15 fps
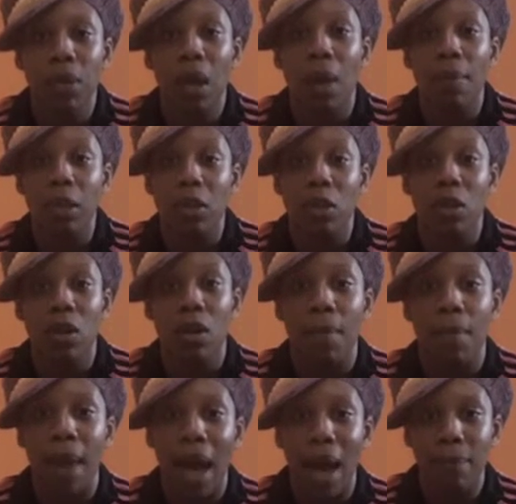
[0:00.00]
coming to your
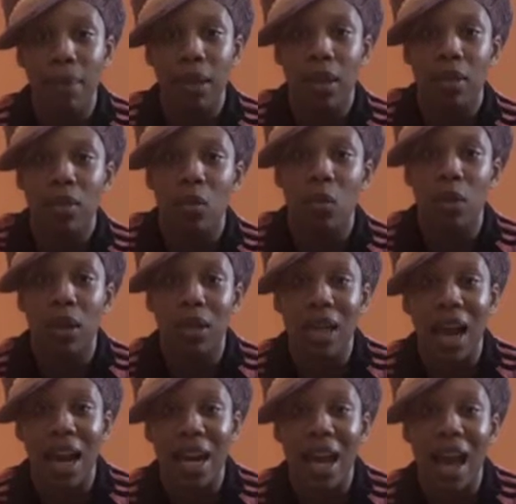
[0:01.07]
mat because you want a
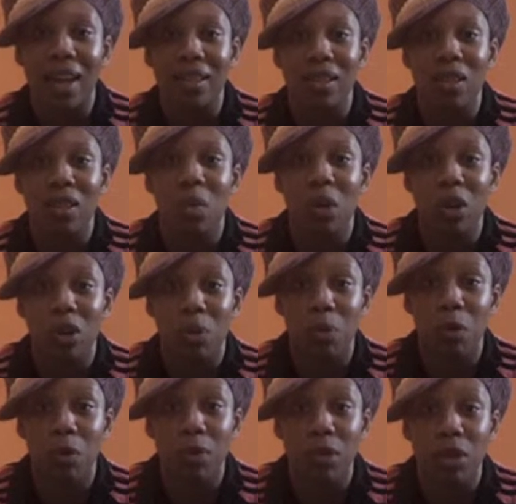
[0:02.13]
tight ass and you want your
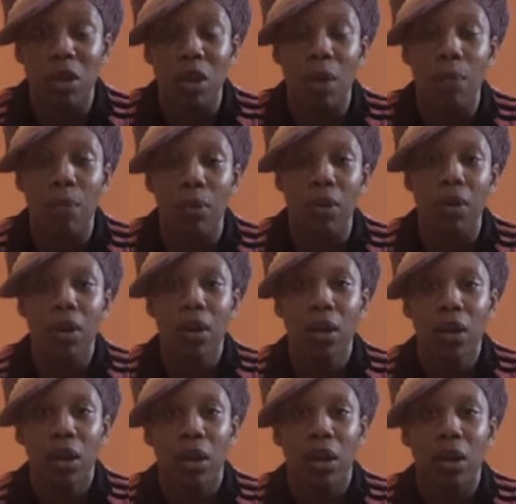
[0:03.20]
boobs to jump, or
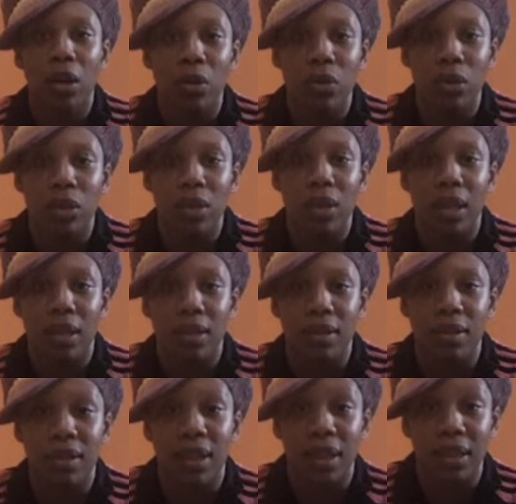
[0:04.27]
you just think it's
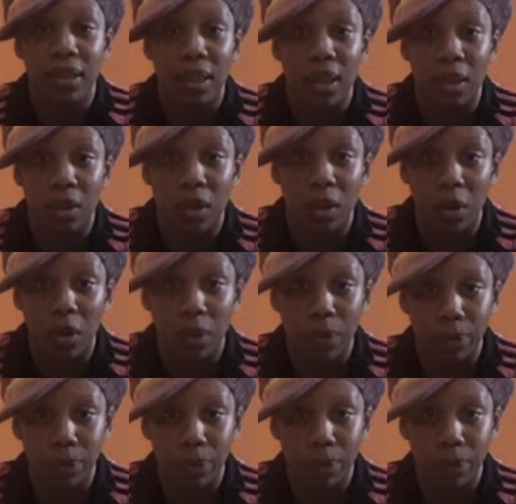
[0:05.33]
a sexy thing to do.